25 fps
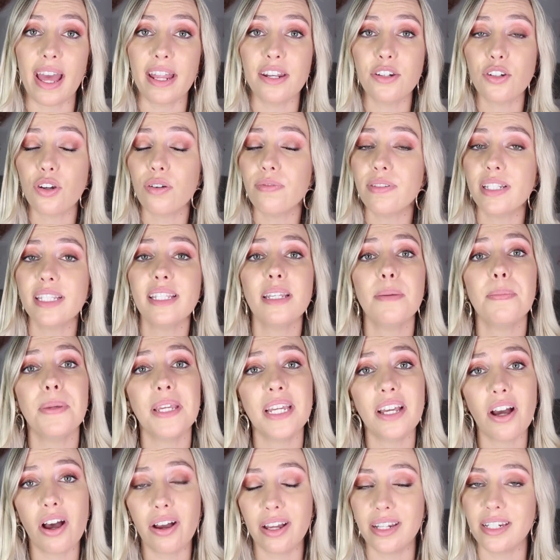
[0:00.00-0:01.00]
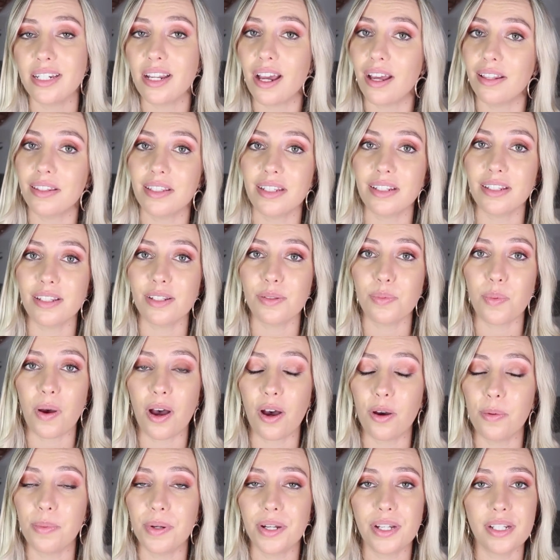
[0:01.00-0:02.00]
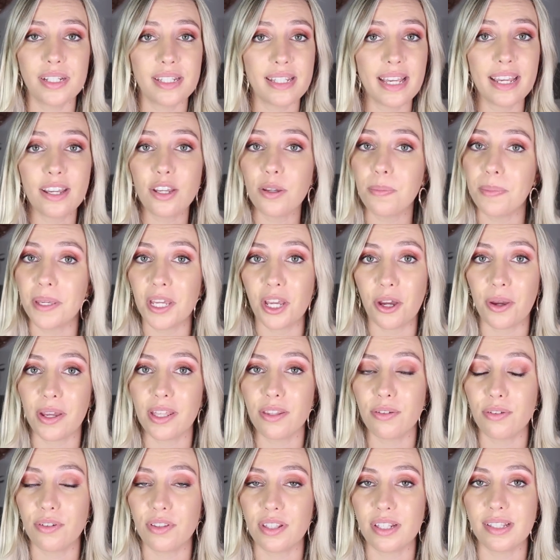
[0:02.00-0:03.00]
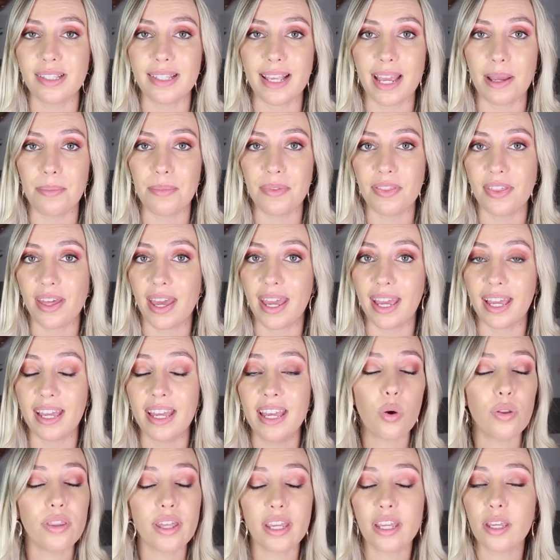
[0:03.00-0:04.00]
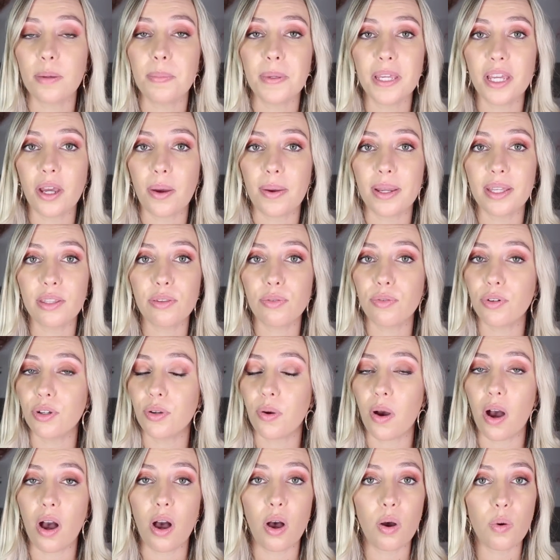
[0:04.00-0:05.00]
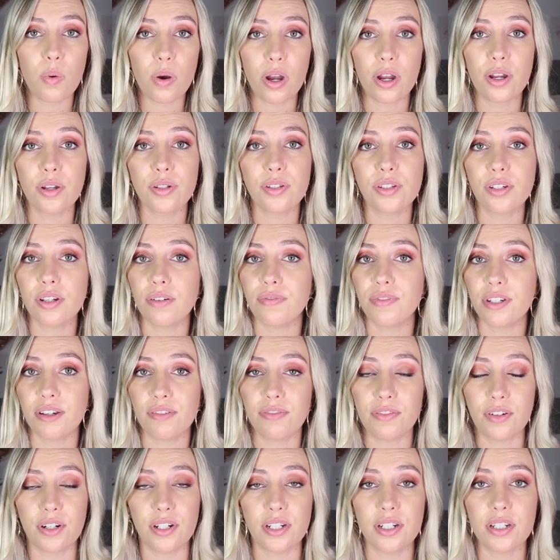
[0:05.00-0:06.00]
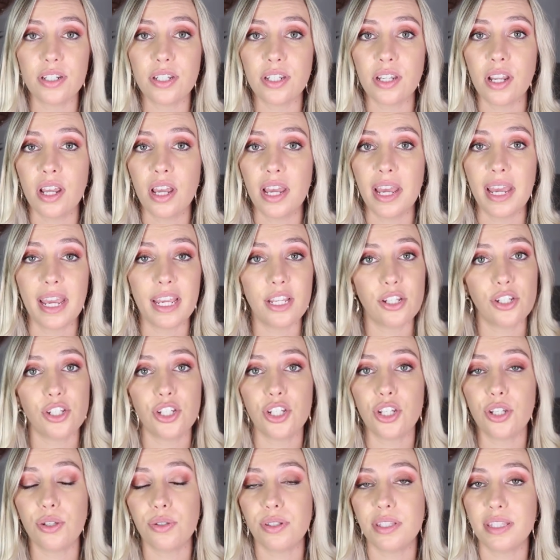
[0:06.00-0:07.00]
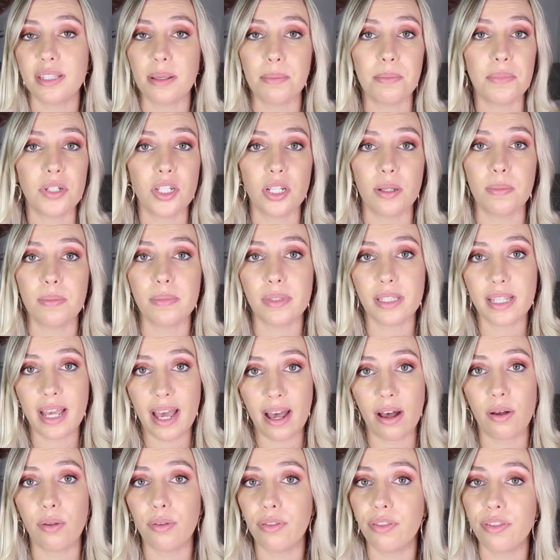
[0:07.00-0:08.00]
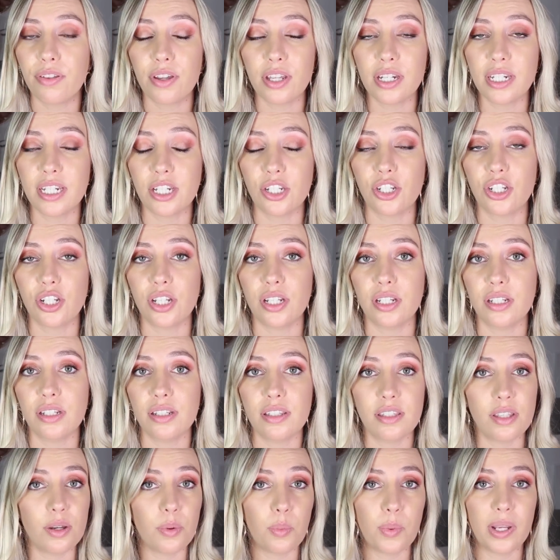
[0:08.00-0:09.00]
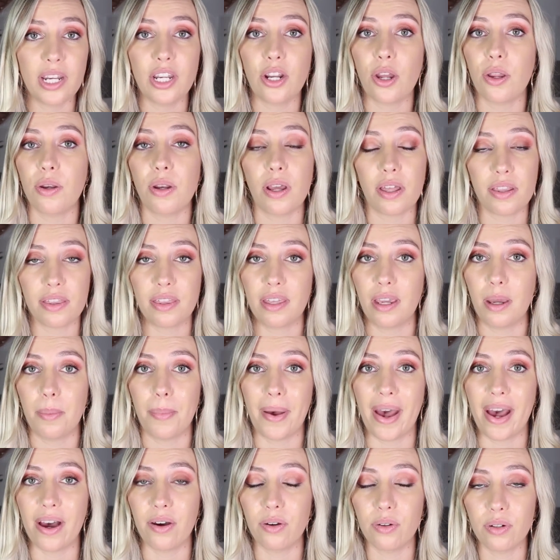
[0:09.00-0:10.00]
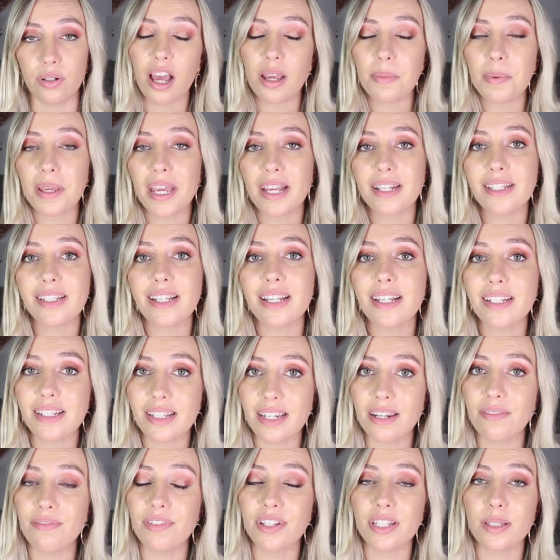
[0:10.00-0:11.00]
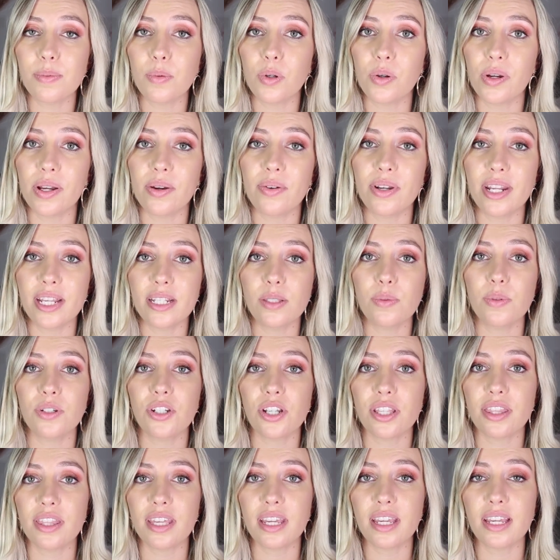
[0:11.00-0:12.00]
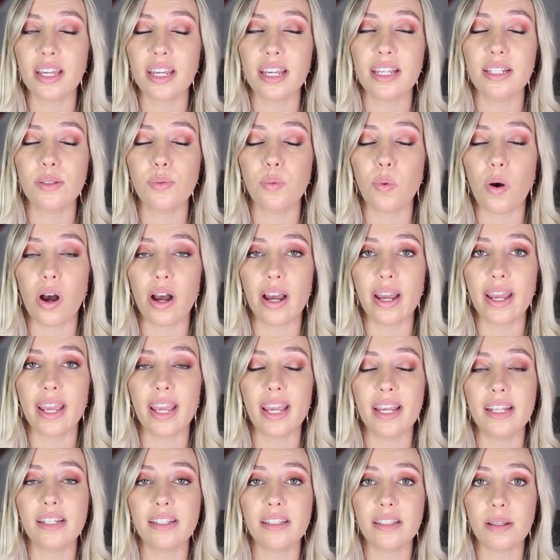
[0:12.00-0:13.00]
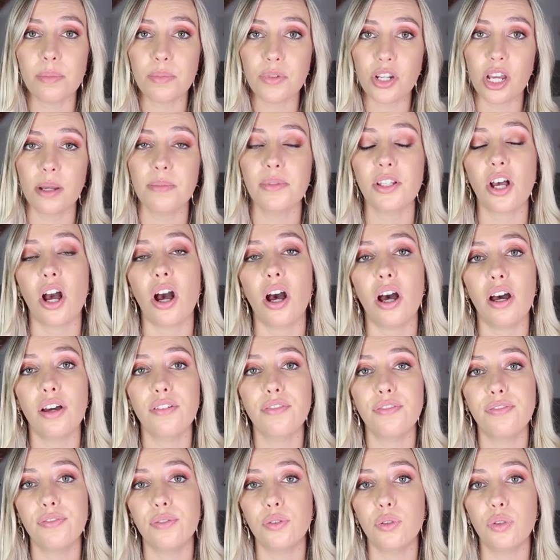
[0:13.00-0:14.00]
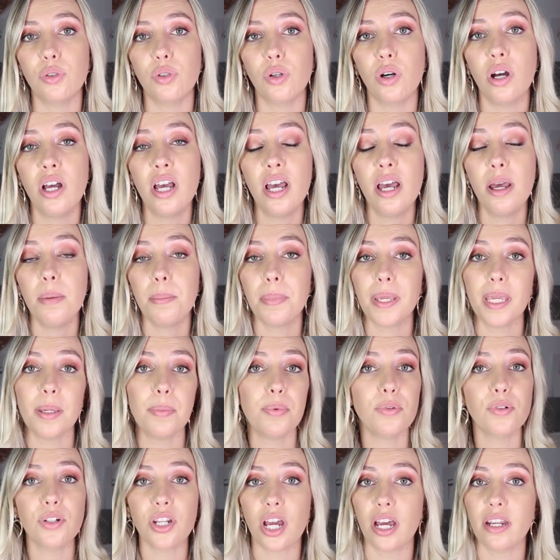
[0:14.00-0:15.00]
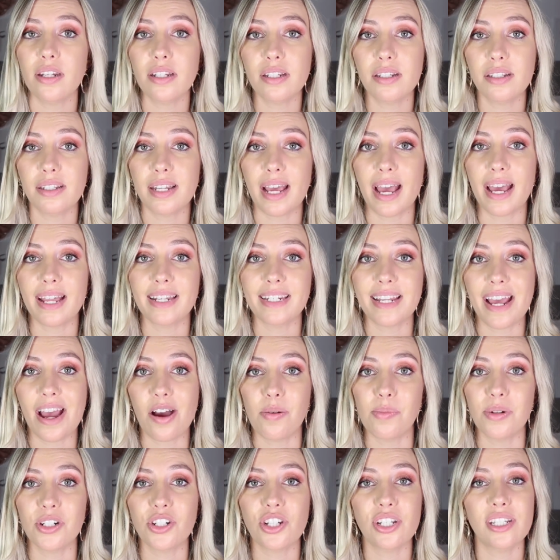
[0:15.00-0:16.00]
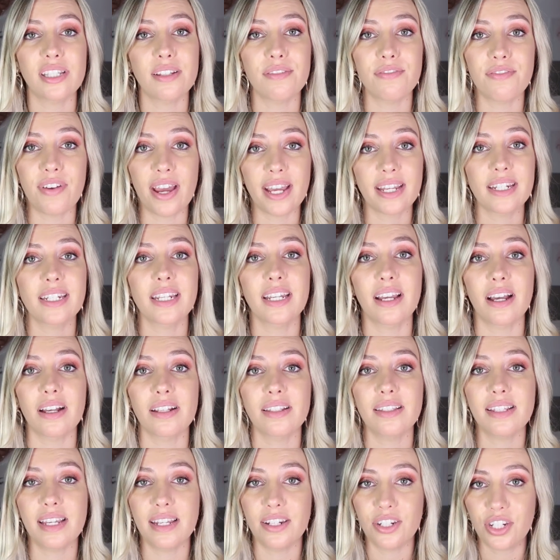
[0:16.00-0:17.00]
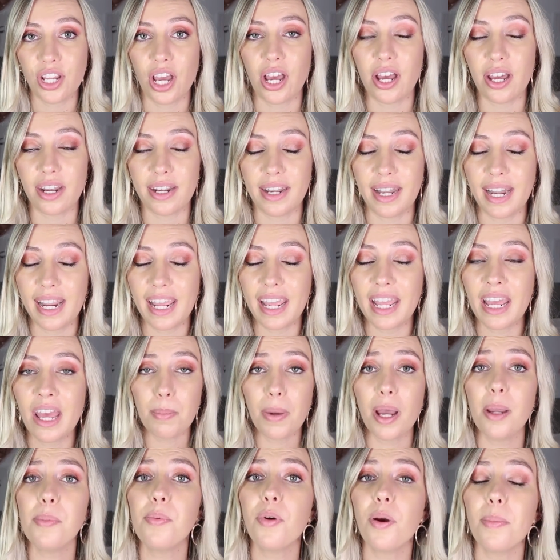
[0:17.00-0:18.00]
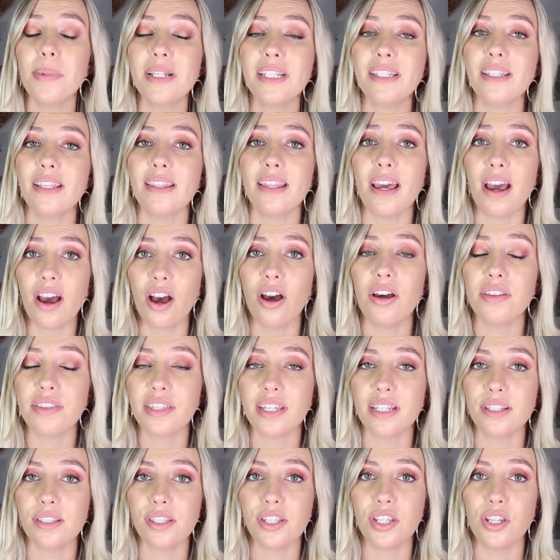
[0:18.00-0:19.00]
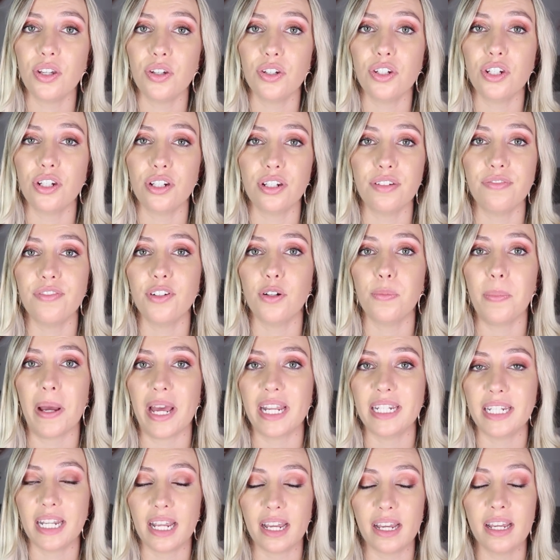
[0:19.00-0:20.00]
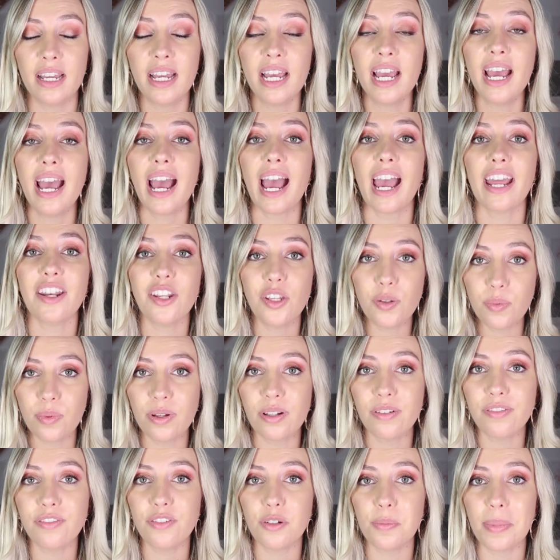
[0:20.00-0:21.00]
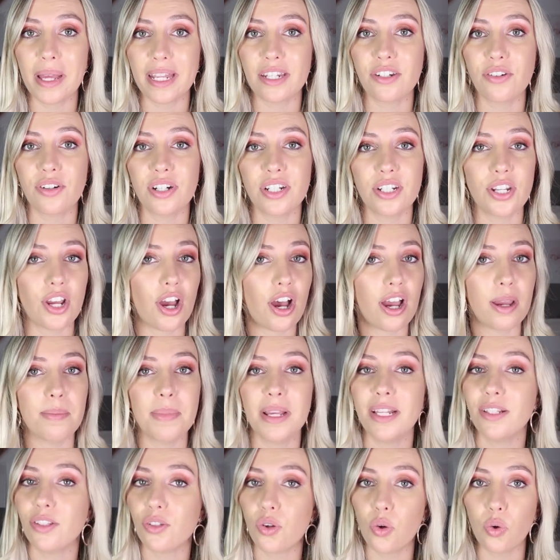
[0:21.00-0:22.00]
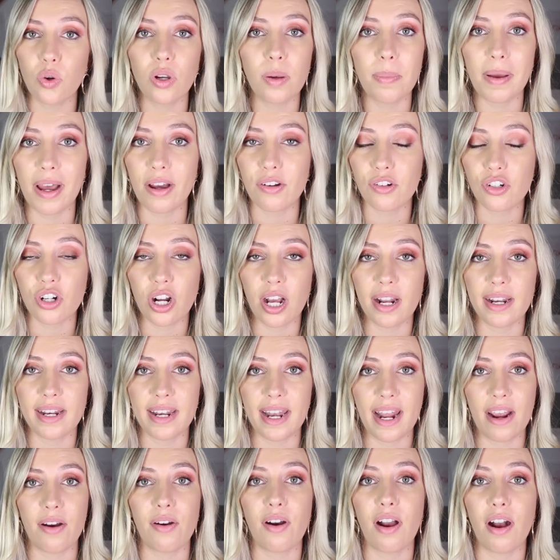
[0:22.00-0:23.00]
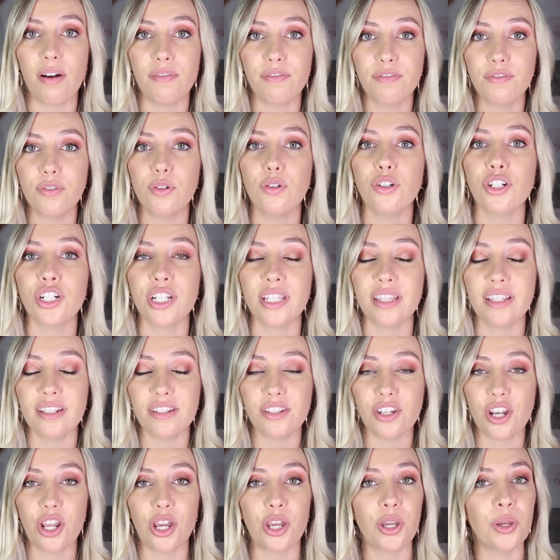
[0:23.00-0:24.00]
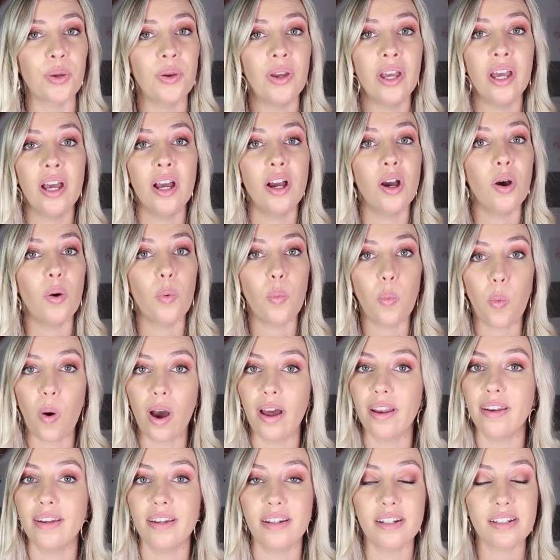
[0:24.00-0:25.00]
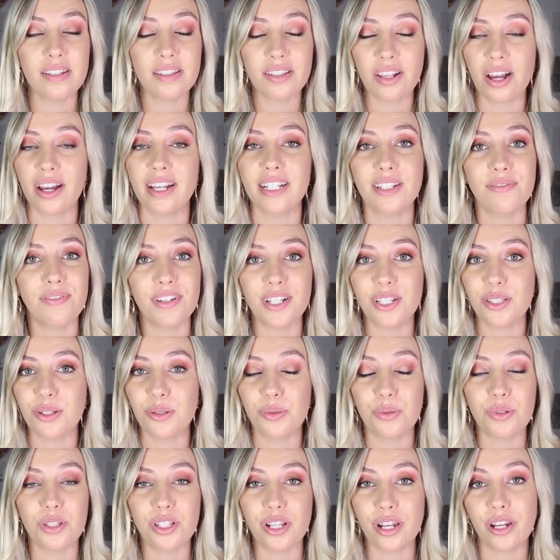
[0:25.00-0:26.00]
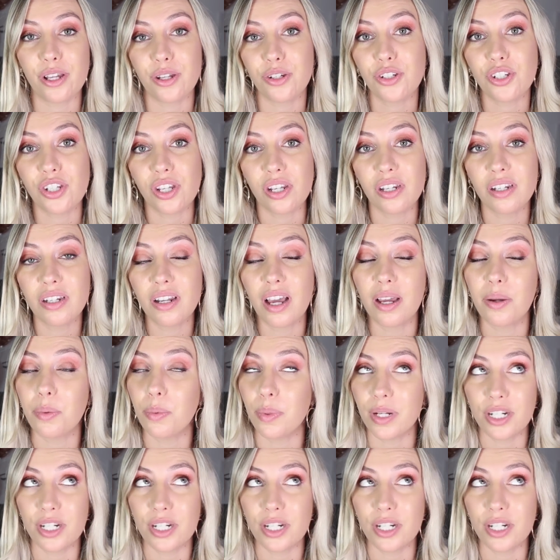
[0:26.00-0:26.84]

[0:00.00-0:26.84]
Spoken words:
and obviously be kind to others as well, because they could be going through the same thing, or they could be going through a whole host of different issues, symptoms, health conditions that we know nothing about. IBS is an invisible illness, which I think is why it's sometimes hard for people to understand how much it's affecting us internally. But I promise that there are things that you can do to feel better, and you will feel better in time. It's all about trial and error. Unfortunately, there's no one size fits all solution. I